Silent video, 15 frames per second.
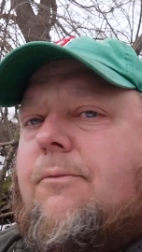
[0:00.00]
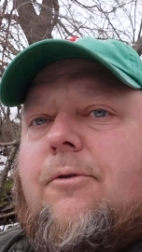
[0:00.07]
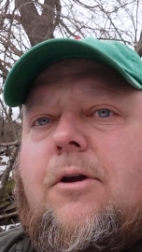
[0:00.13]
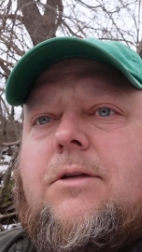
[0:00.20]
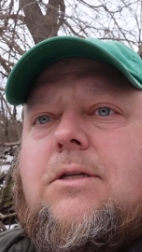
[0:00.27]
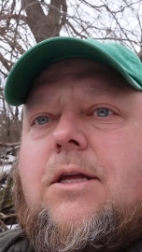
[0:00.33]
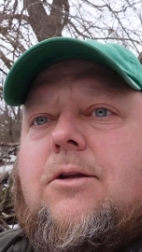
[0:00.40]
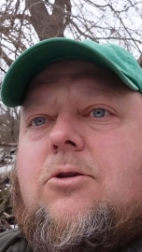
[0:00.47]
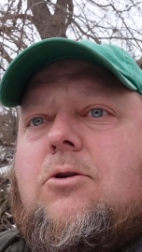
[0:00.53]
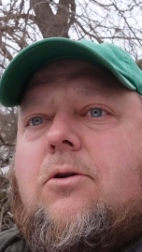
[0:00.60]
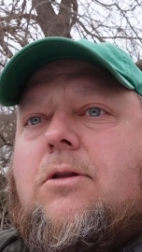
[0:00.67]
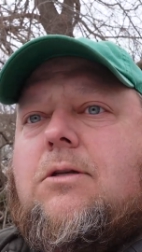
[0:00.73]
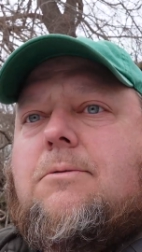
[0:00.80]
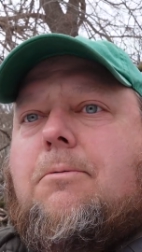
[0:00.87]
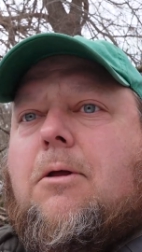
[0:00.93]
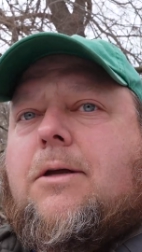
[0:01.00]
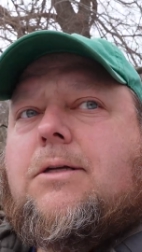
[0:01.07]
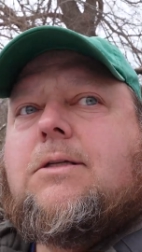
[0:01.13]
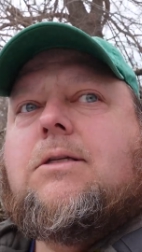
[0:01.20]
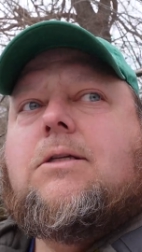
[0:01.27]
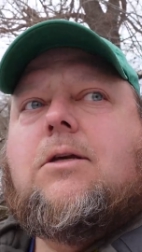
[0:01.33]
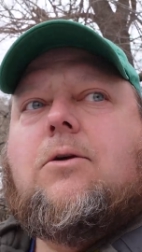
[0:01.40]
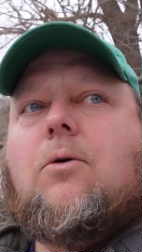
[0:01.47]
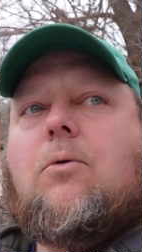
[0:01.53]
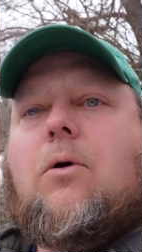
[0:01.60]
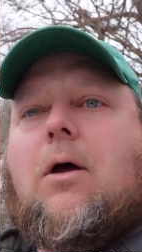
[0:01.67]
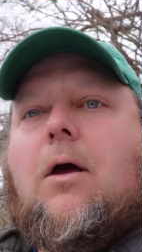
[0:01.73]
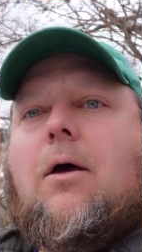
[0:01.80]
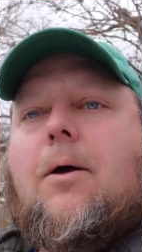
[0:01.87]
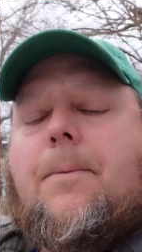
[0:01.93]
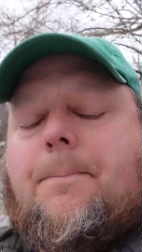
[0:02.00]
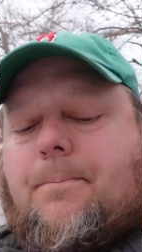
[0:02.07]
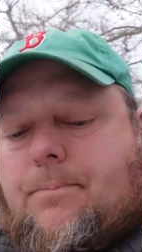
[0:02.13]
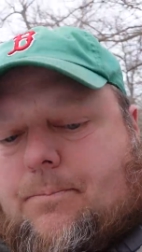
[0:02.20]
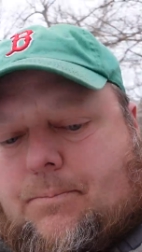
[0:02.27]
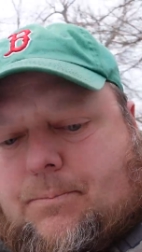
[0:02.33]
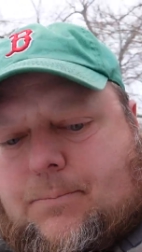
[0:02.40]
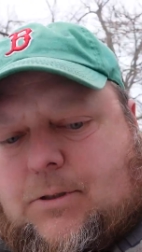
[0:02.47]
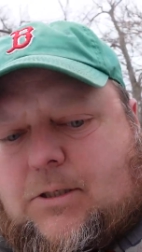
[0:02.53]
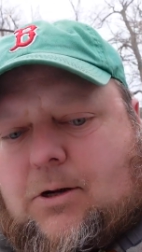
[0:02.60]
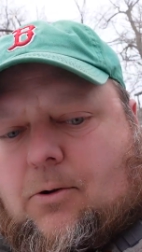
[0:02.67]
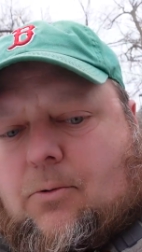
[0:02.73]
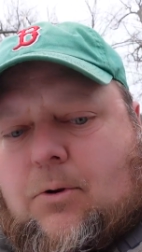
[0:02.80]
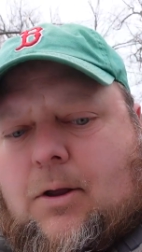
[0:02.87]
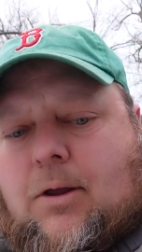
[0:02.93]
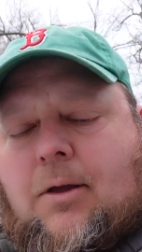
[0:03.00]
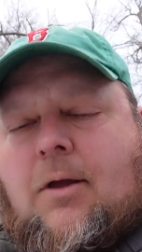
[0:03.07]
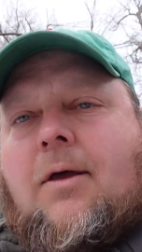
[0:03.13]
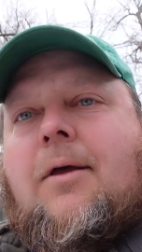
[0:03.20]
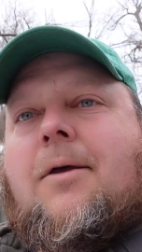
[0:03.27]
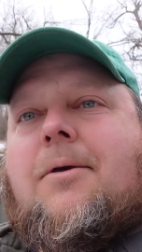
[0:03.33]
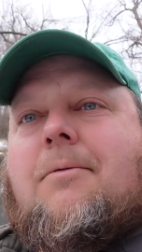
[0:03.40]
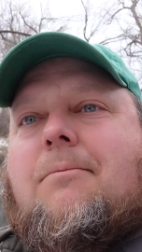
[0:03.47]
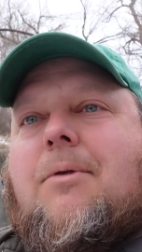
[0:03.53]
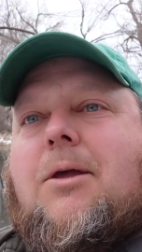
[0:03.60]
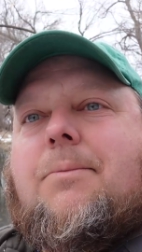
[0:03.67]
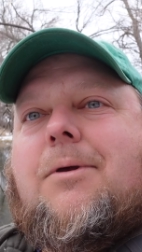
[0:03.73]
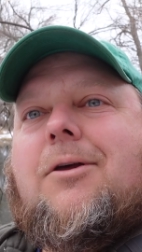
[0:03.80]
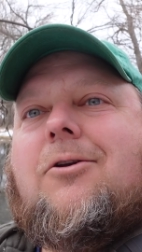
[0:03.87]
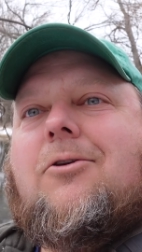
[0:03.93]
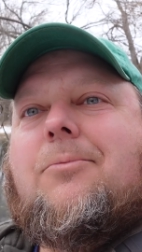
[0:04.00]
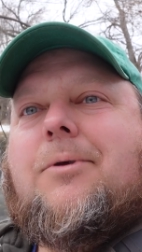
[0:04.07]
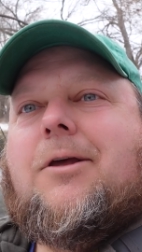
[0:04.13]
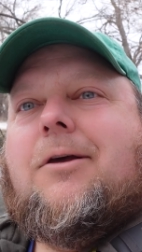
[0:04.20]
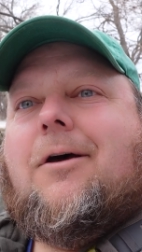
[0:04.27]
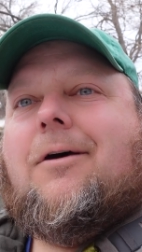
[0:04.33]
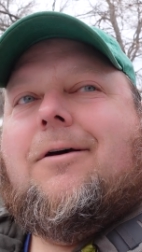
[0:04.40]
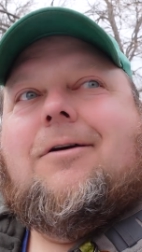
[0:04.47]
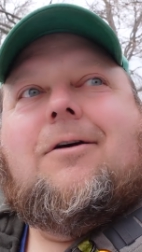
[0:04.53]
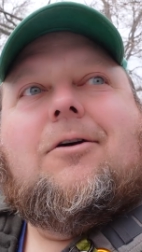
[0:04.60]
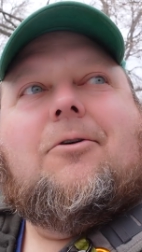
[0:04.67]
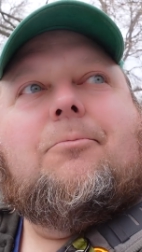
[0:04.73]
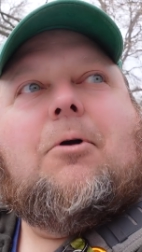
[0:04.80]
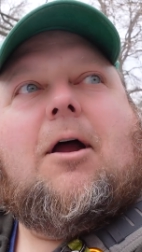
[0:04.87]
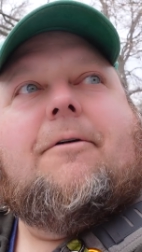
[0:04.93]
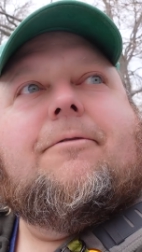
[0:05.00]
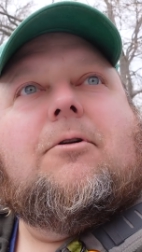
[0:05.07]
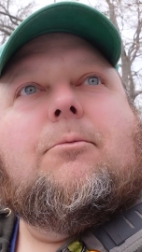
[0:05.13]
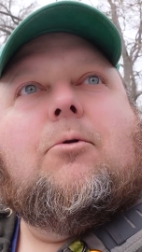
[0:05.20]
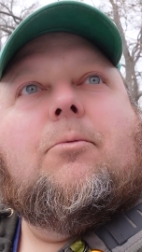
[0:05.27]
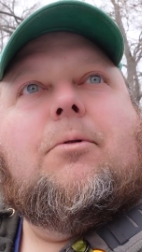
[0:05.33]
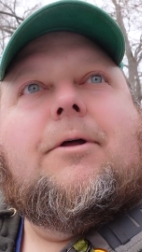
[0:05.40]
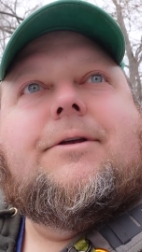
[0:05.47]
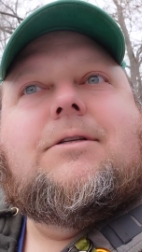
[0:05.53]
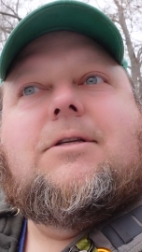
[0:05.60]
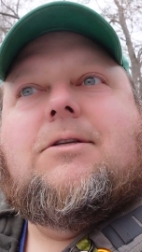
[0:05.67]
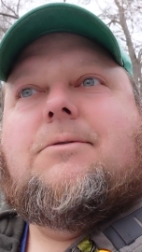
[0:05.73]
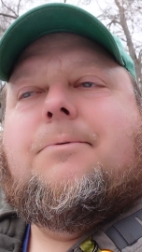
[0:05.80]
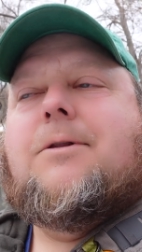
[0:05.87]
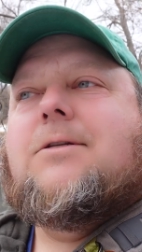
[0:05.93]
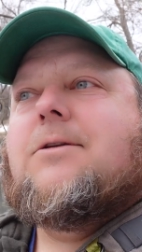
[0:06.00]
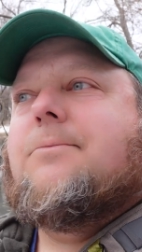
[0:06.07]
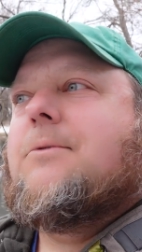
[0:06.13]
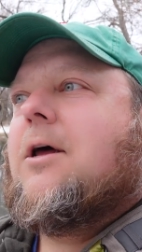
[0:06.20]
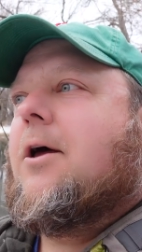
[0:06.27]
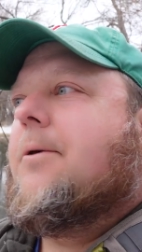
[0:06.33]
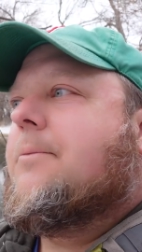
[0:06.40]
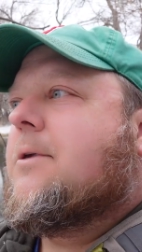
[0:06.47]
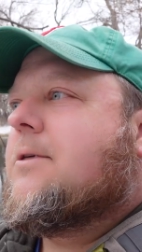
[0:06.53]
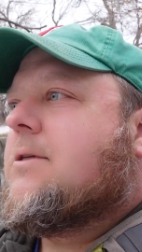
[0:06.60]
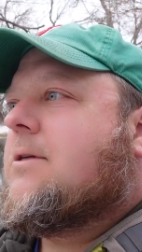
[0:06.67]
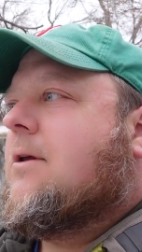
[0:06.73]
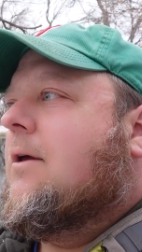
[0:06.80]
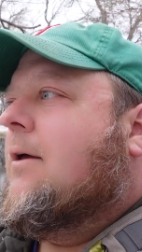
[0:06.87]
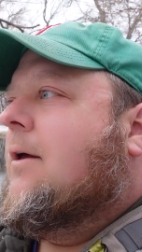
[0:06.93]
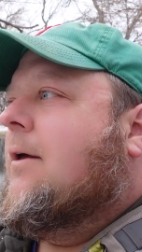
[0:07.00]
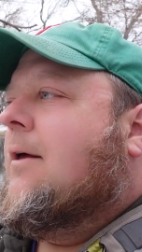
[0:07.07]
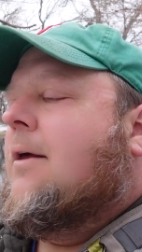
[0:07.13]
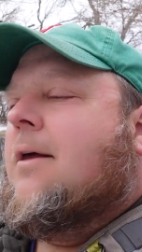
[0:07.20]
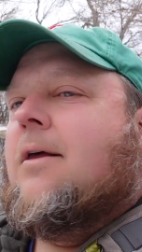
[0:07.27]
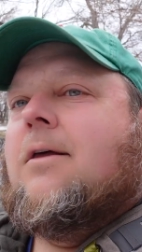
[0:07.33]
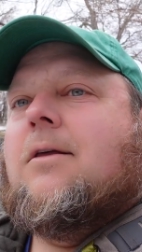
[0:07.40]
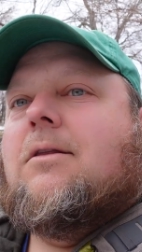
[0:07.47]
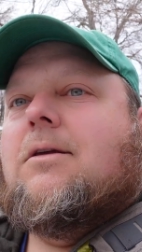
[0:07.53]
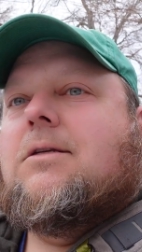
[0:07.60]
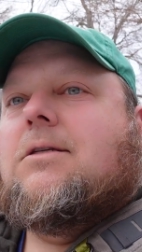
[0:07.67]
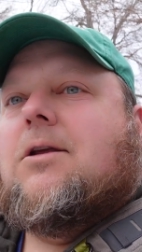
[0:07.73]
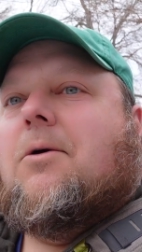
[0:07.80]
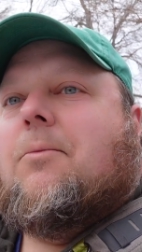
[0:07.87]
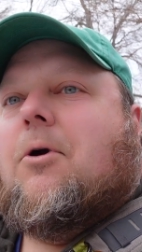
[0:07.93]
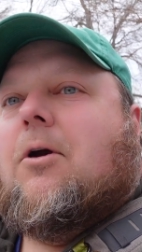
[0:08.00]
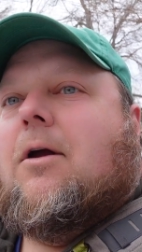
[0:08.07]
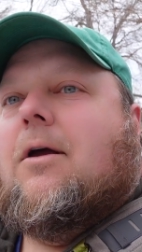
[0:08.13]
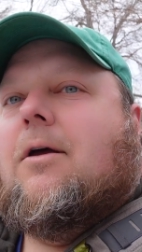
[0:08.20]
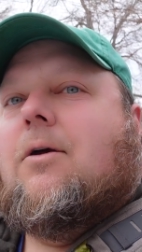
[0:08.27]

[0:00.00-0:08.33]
friends that enjoy this place too. So maybe it'll be a profitable place to spend some time this summer.